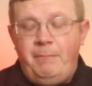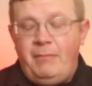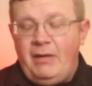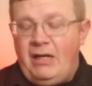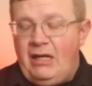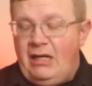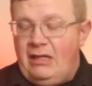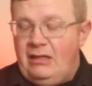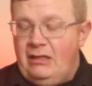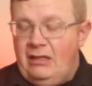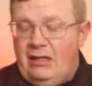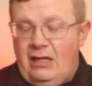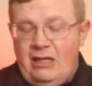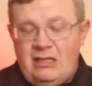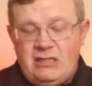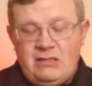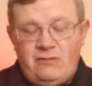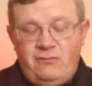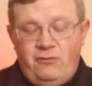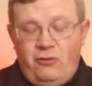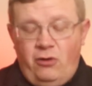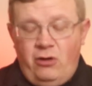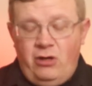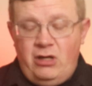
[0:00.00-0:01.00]
but
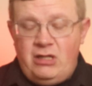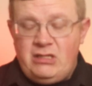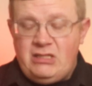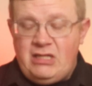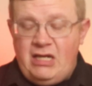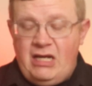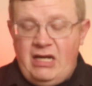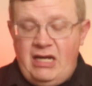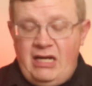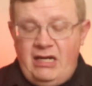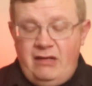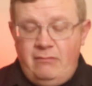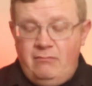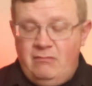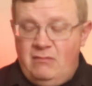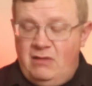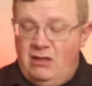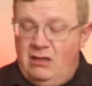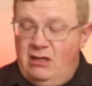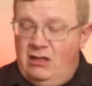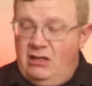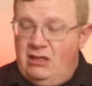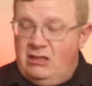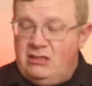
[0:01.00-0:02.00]
as far as a
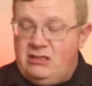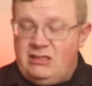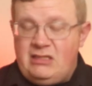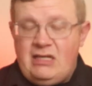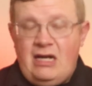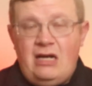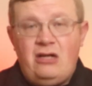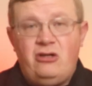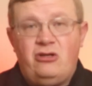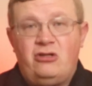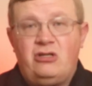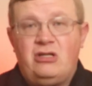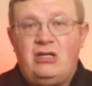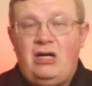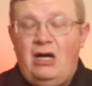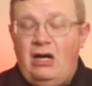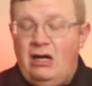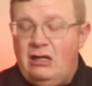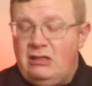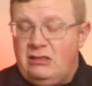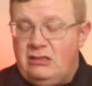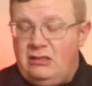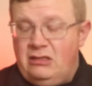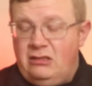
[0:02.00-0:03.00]
standard
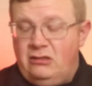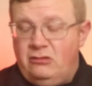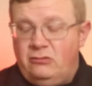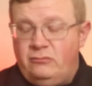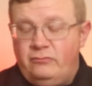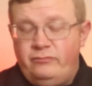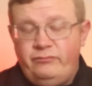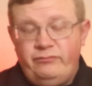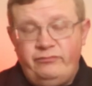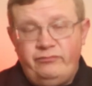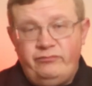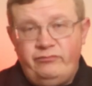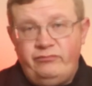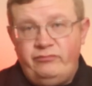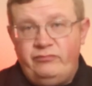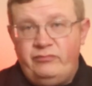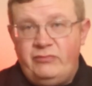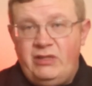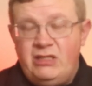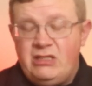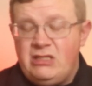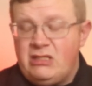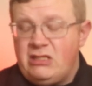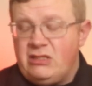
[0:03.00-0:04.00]
cocktail,
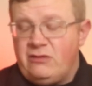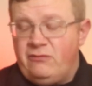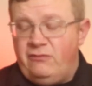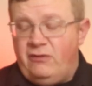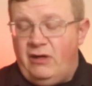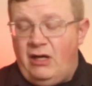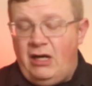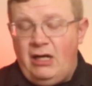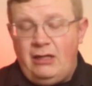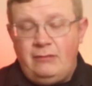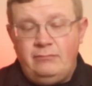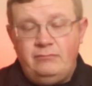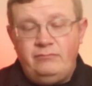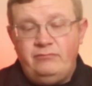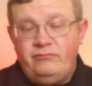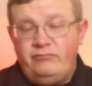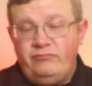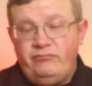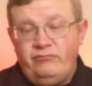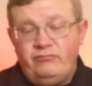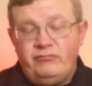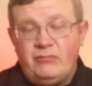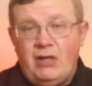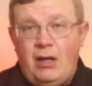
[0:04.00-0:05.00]
this is fine.
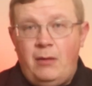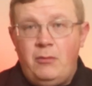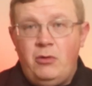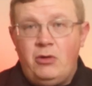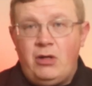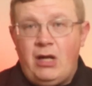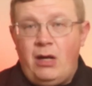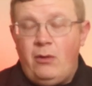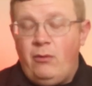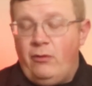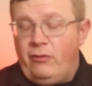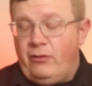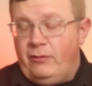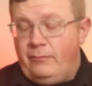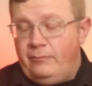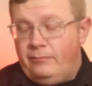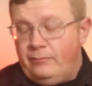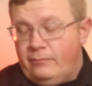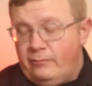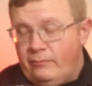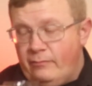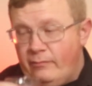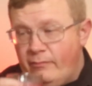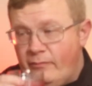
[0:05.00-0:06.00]
I'm okay with it.
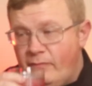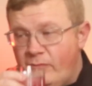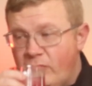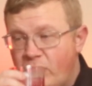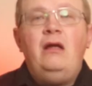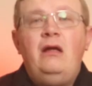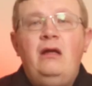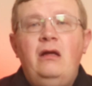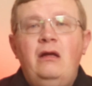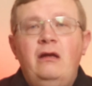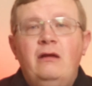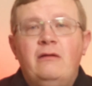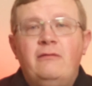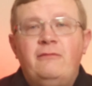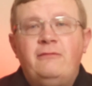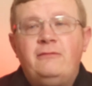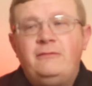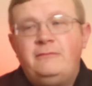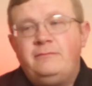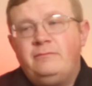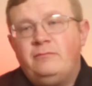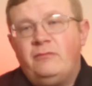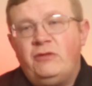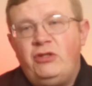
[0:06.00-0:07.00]

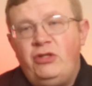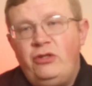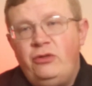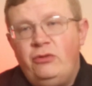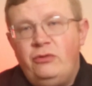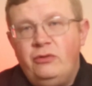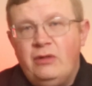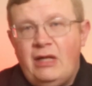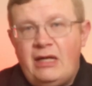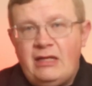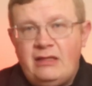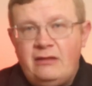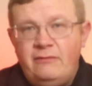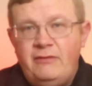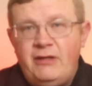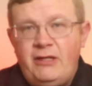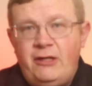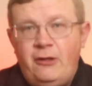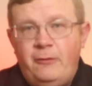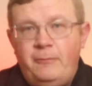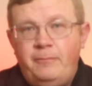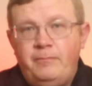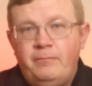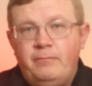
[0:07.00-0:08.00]
If you liked the
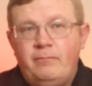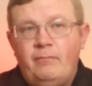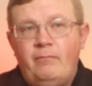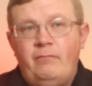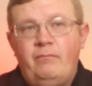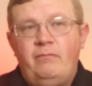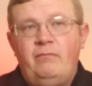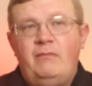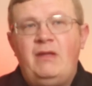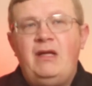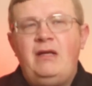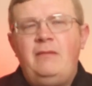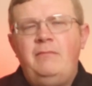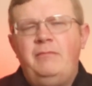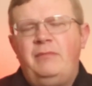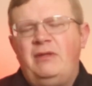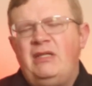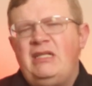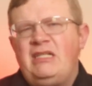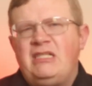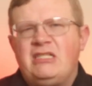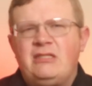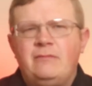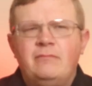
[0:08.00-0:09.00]
video, then
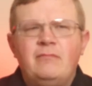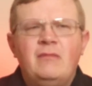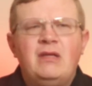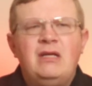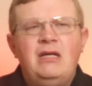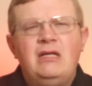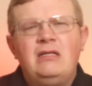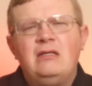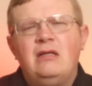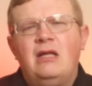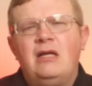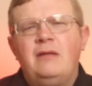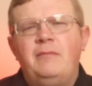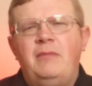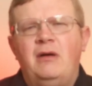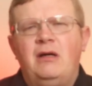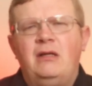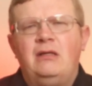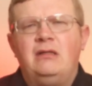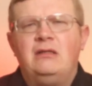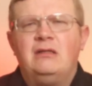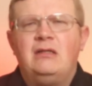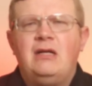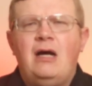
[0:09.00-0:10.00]
please hit the like
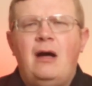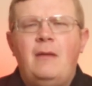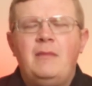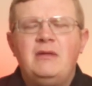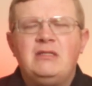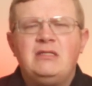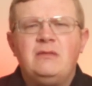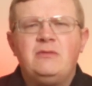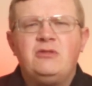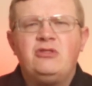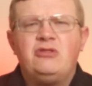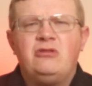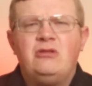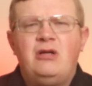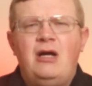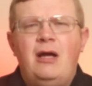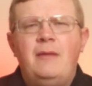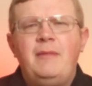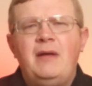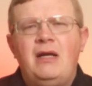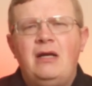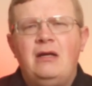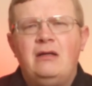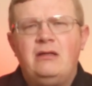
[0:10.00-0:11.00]
button, comment,
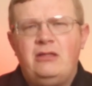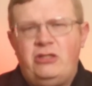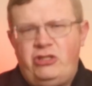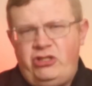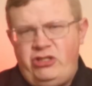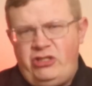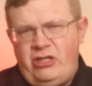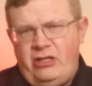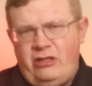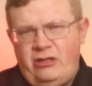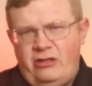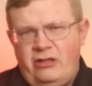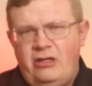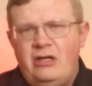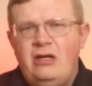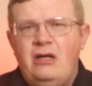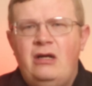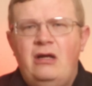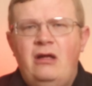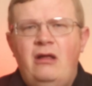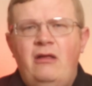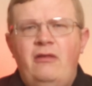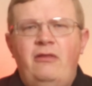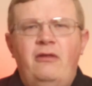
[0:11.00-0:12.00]
subscribe, and share.
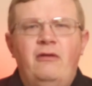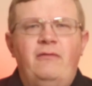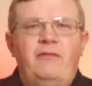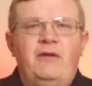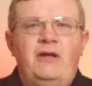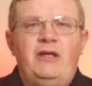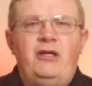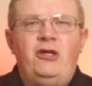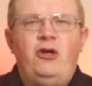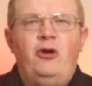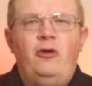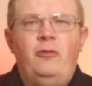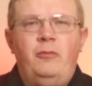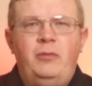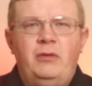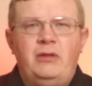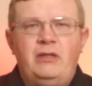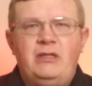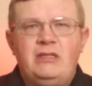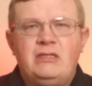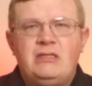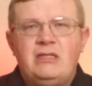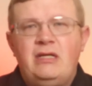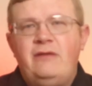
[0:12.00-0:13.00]
the video,
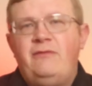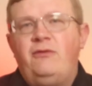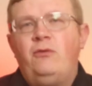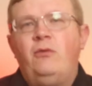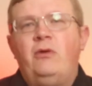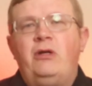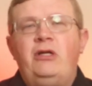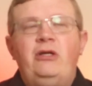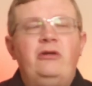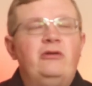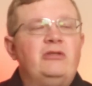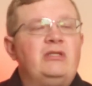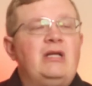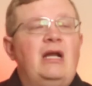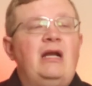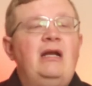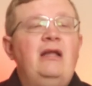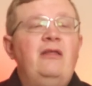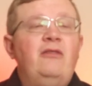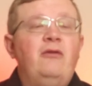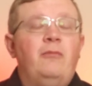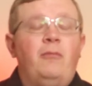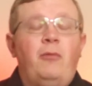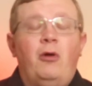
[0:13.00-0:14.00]
please. If you want to use
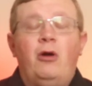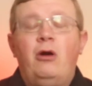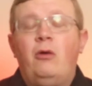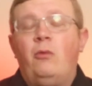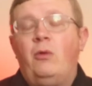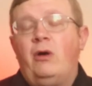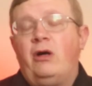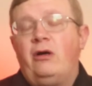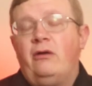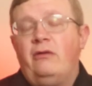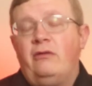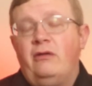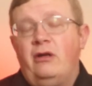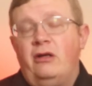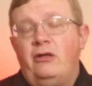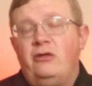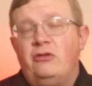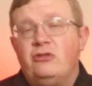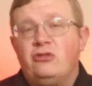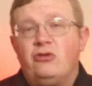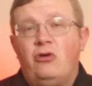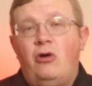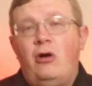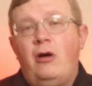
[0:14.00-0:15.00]
any of the barware that I
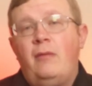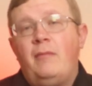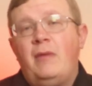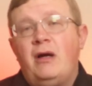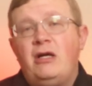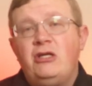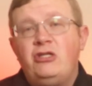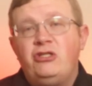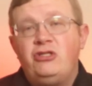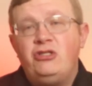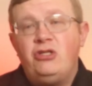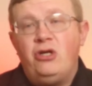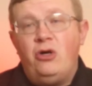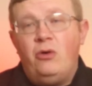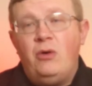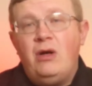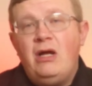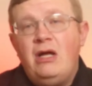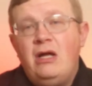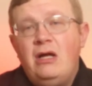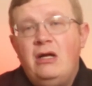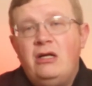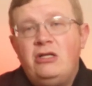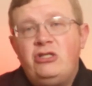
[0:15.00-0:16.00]
use on my show,
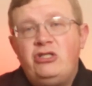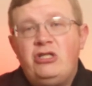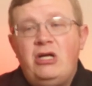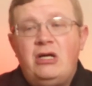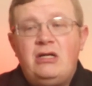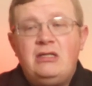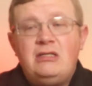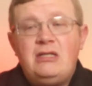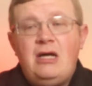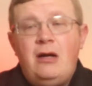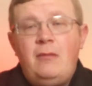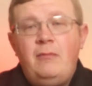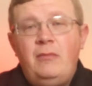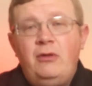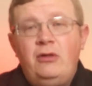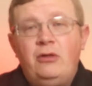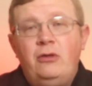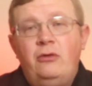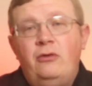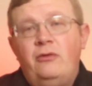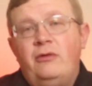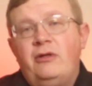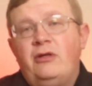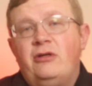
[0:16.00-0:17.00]
check down
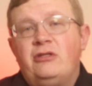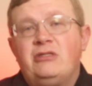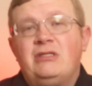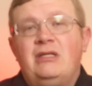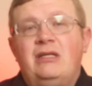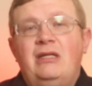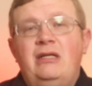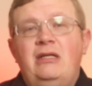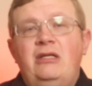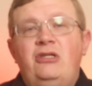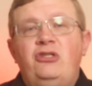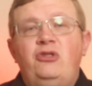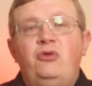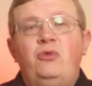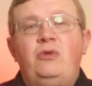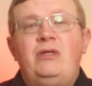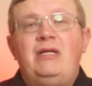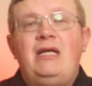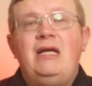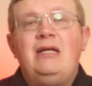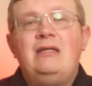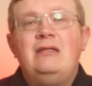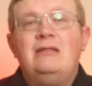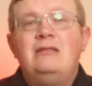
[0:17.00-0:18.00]
below. There's a link to
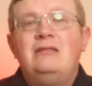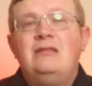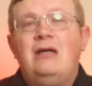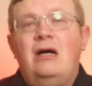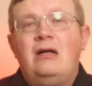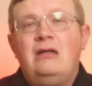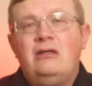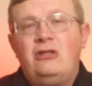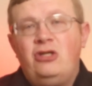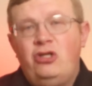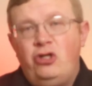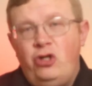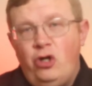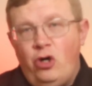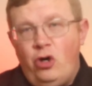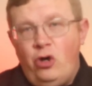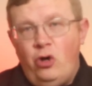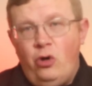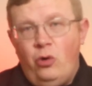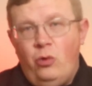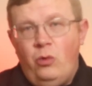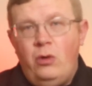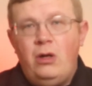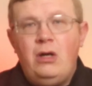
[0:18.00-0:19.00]

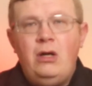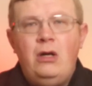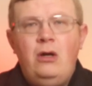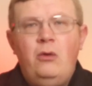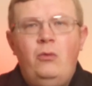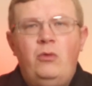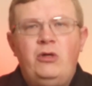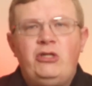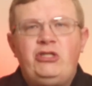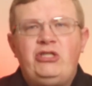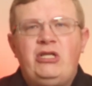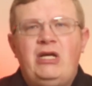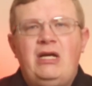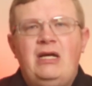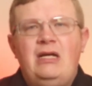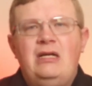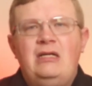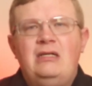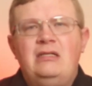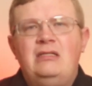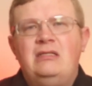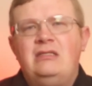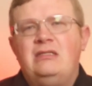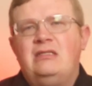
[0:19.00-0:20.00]
kit.co, which
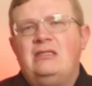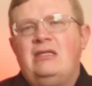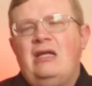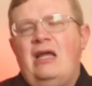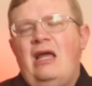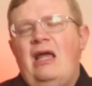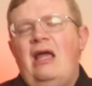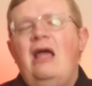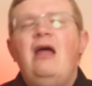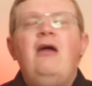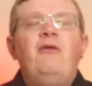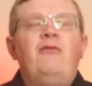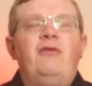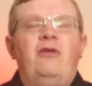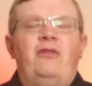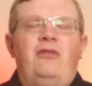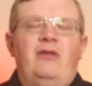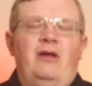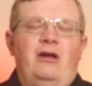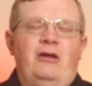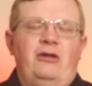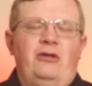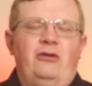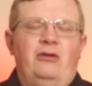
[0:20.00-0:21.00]
has
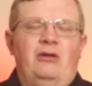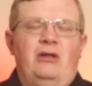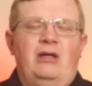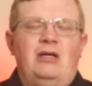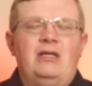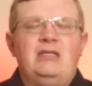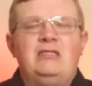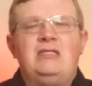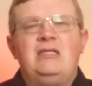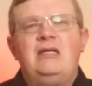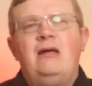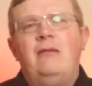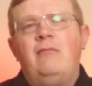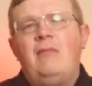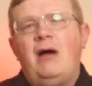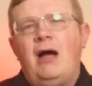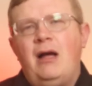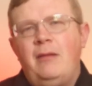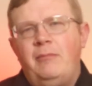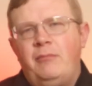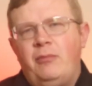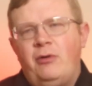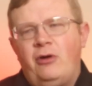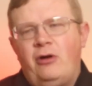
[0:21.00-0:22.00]
everything I utilize in
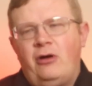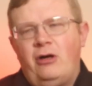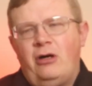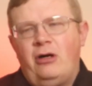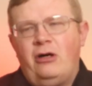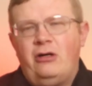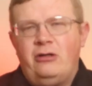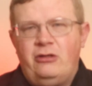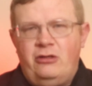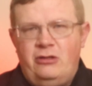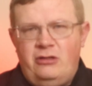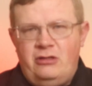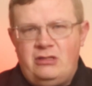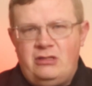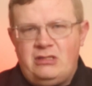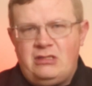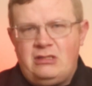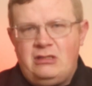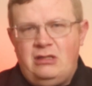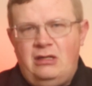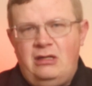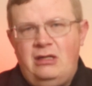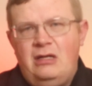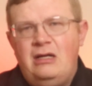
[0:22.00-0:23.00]
my bar under the
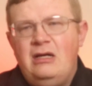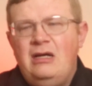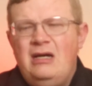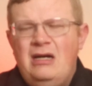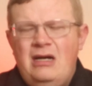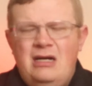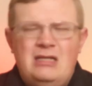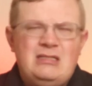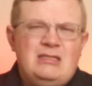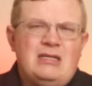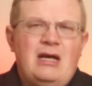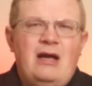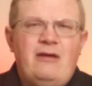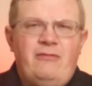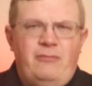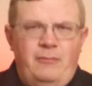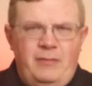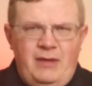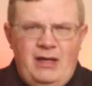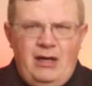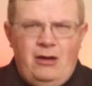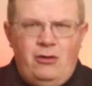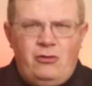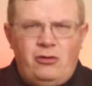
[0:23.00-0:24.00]
sun, aside
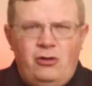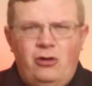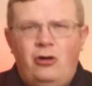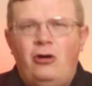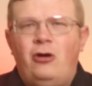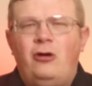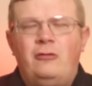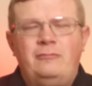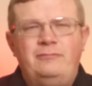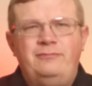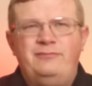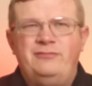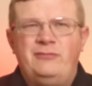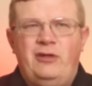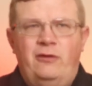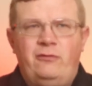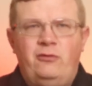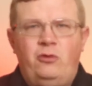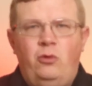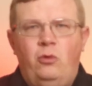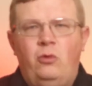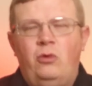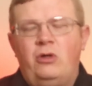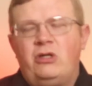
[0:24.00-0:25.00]
from the alcohol,
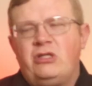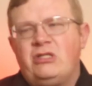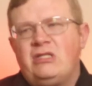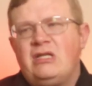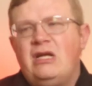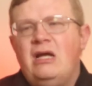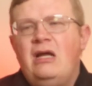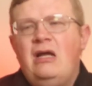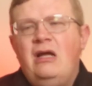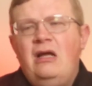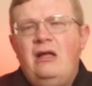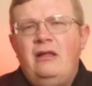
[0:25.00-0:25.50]
of course.